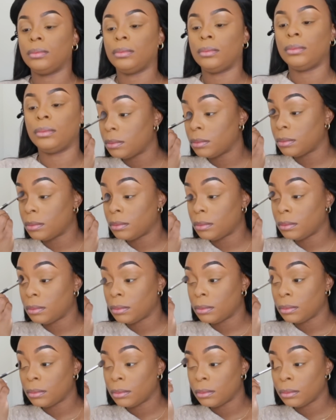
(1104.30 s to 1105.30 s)

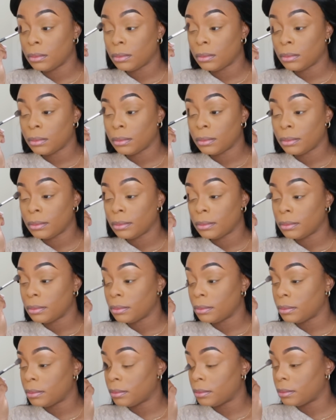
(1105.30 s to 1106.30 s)

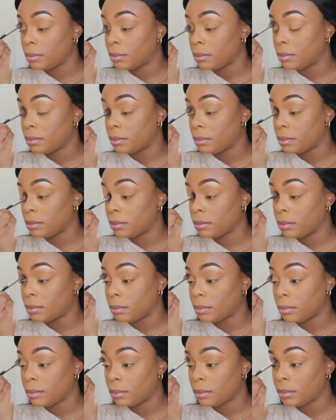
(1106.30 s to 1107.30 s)

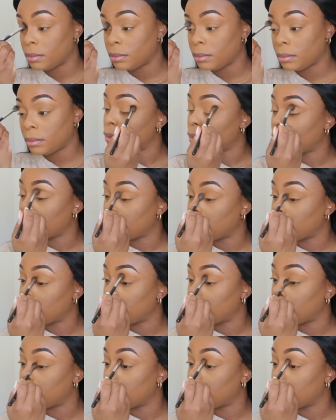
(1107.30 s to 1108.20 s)
(no one is talking)